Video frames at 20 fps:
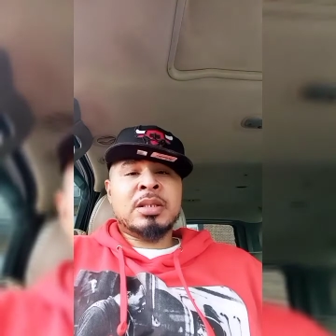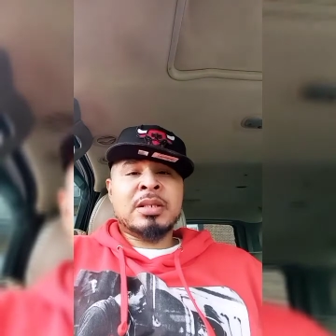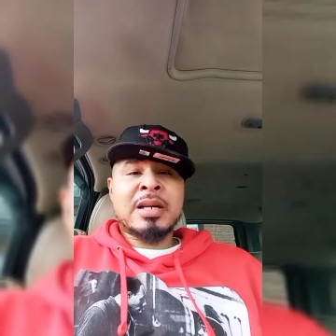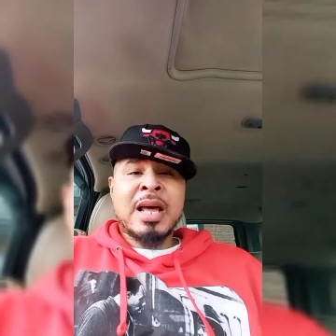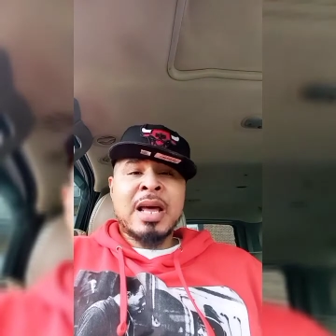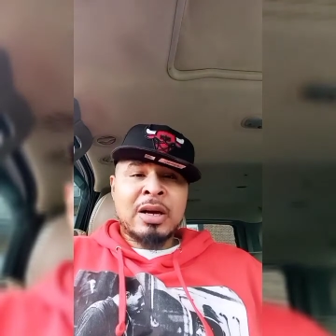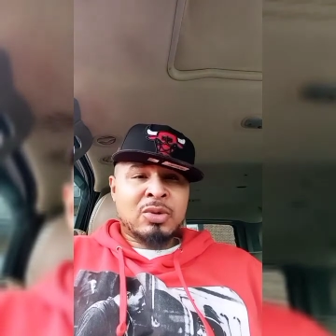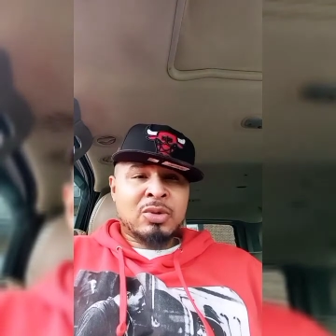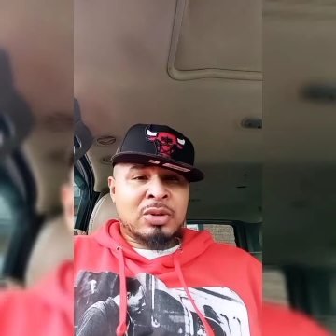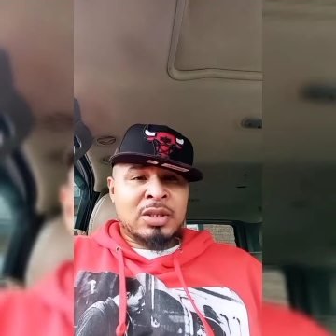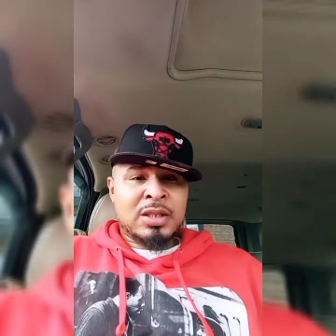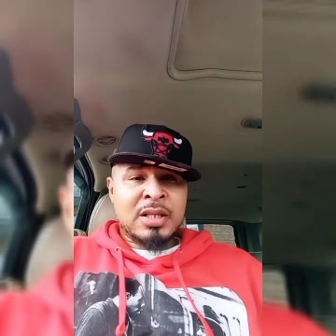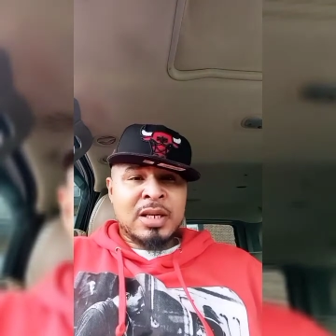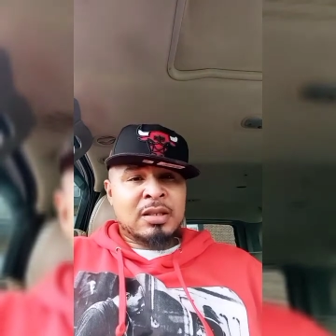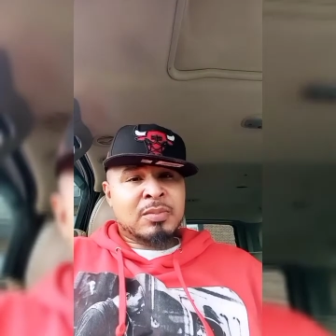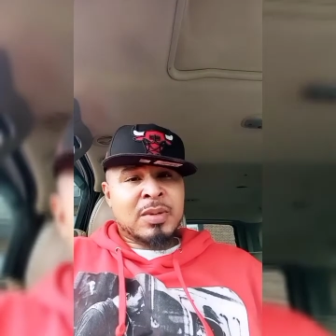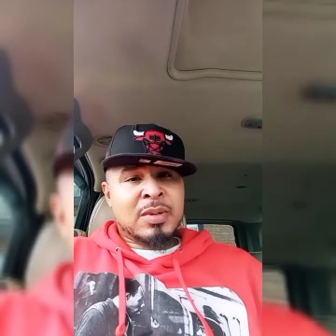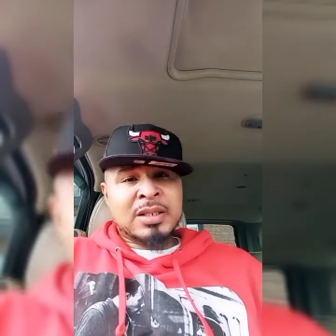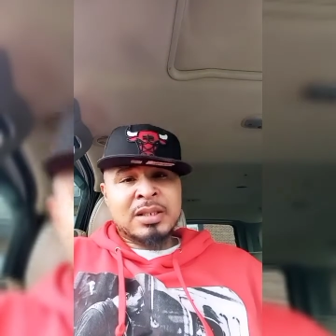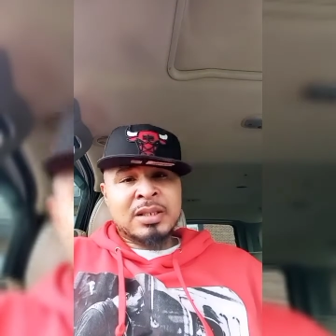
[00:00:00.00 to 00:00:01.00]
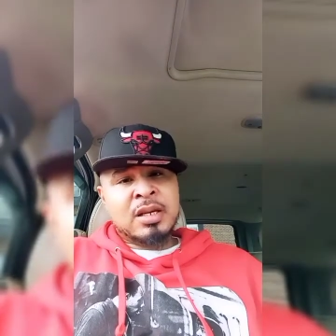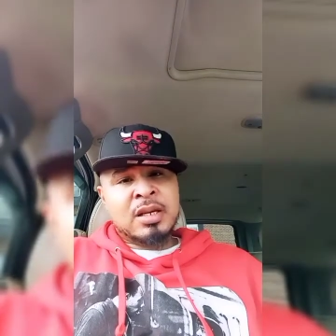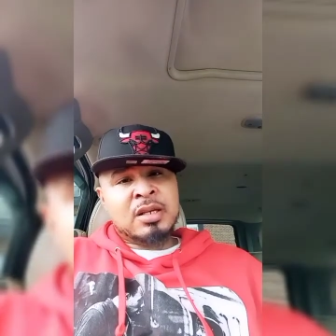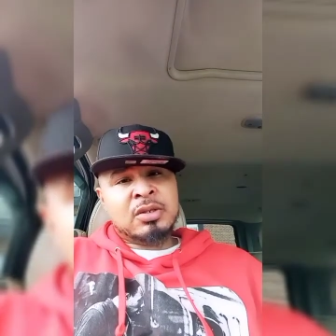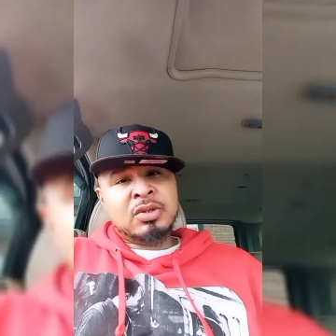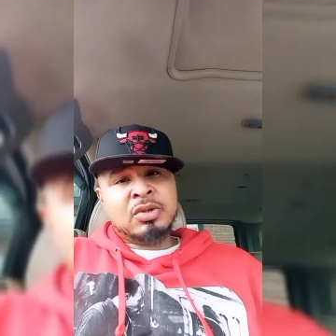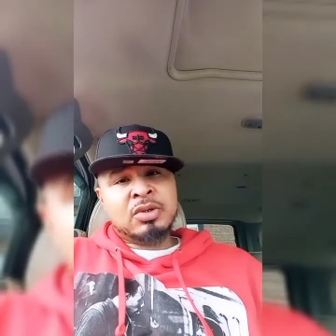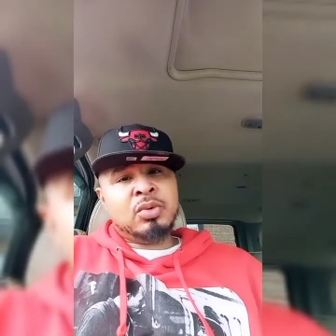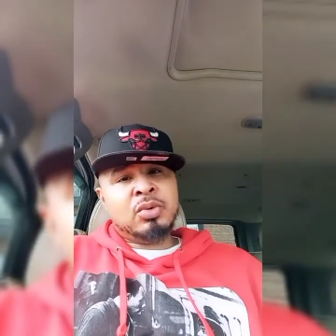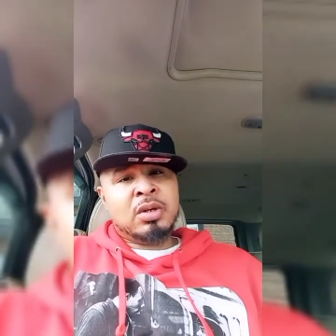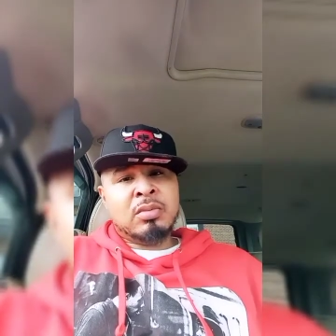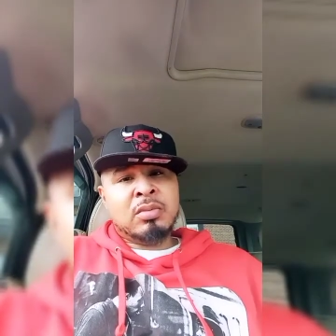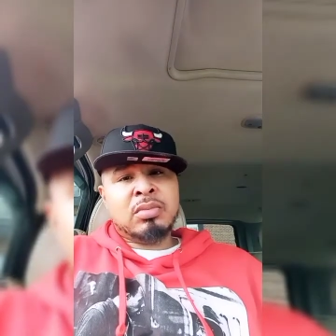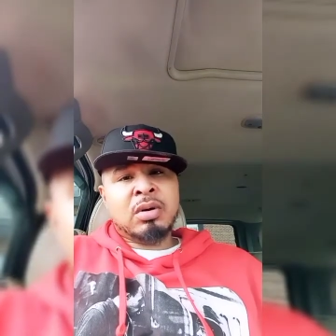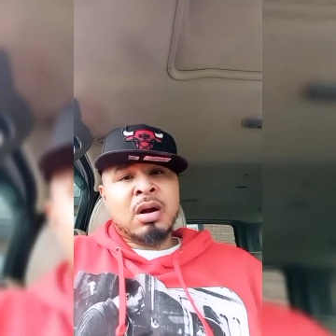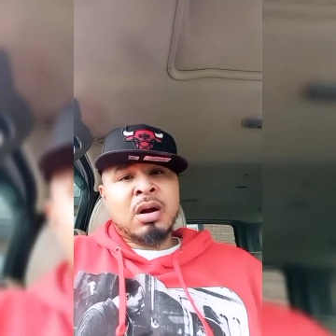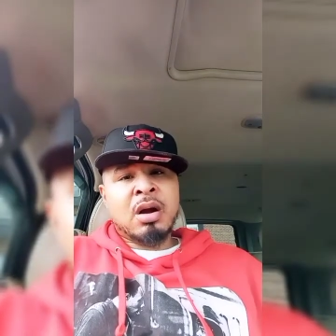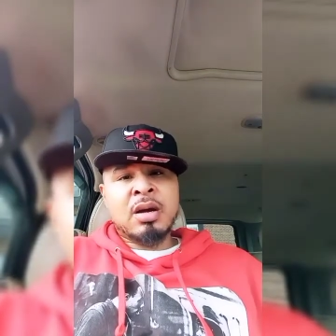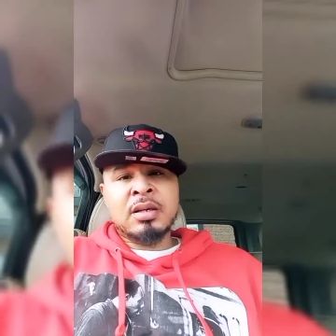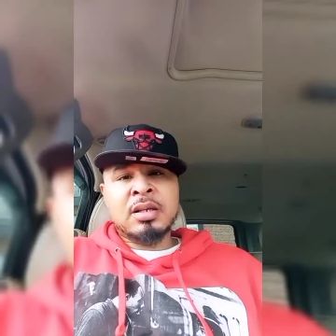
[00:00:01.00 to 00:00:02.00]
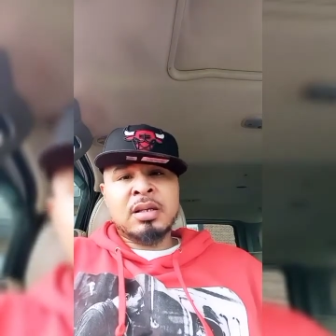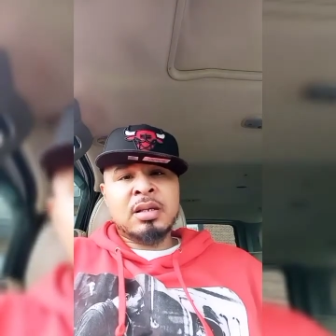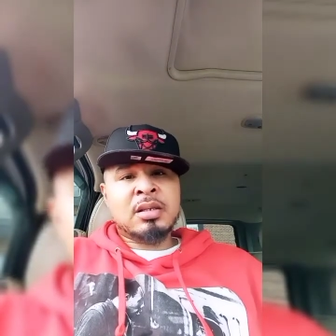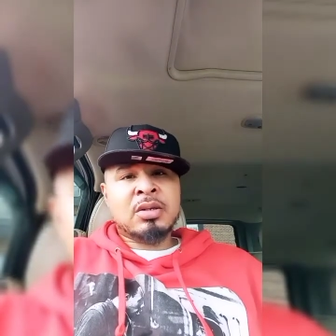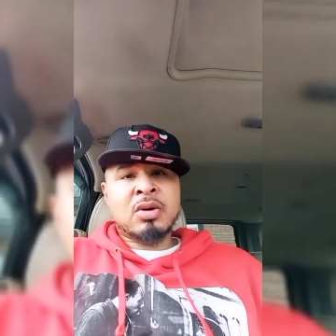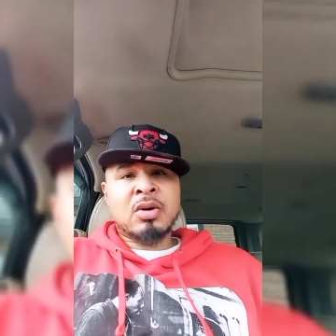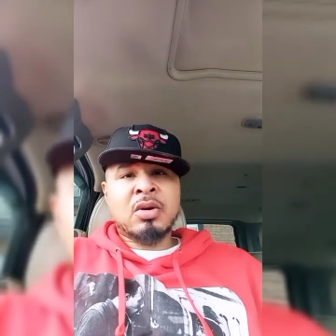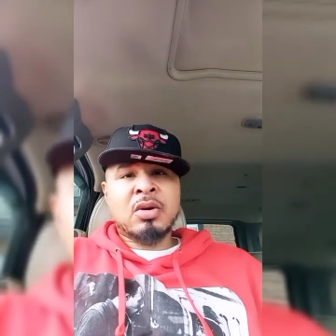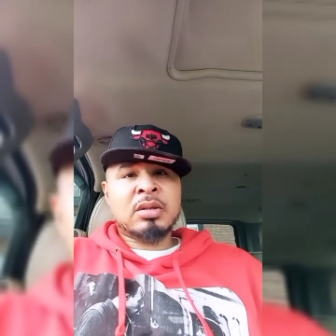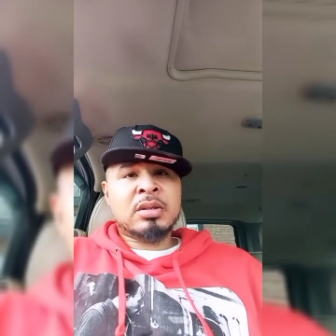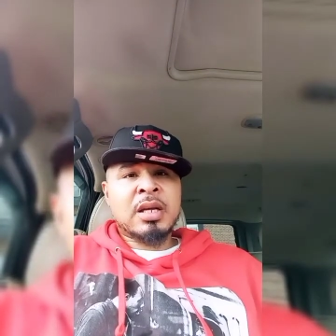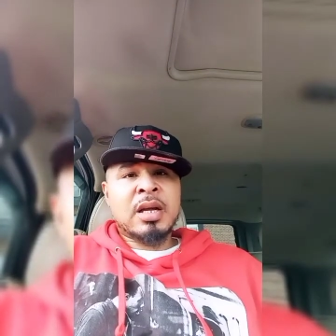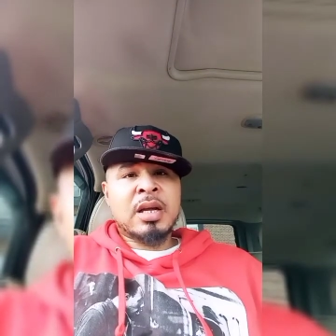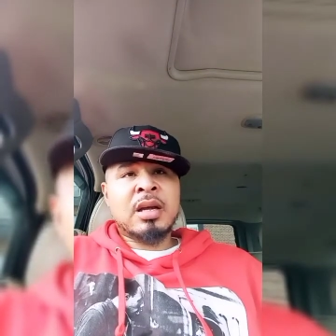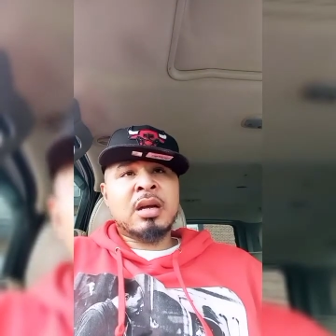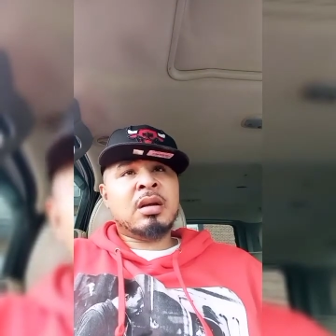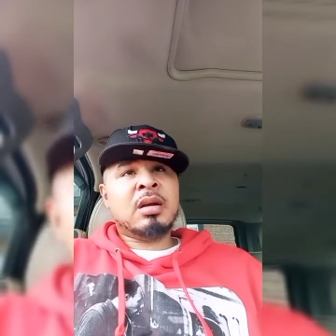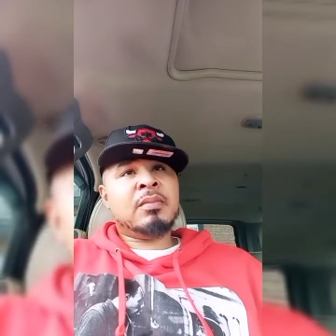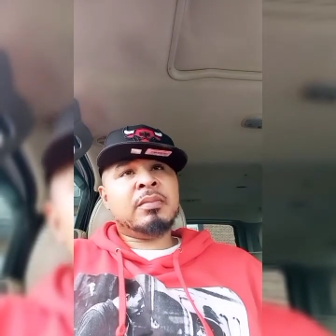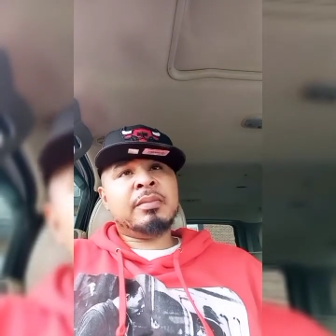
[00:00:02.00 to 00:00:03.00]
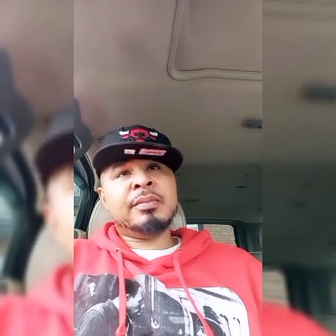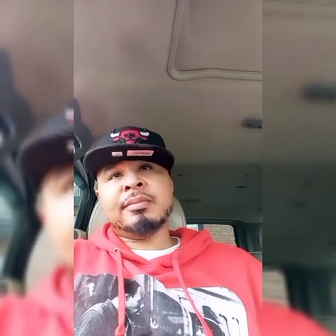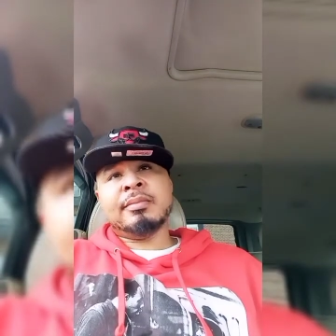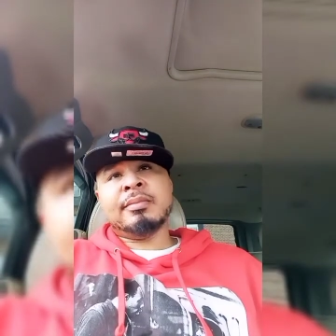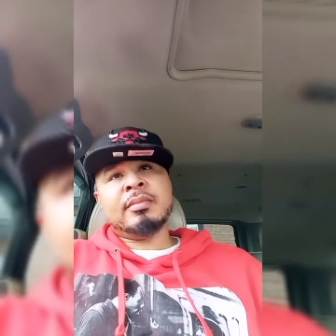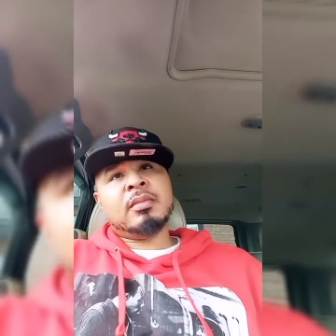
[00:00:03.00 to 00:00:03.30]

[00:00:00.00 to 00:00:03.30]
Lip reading: it's not gonna change my stance on what LeBron is all time.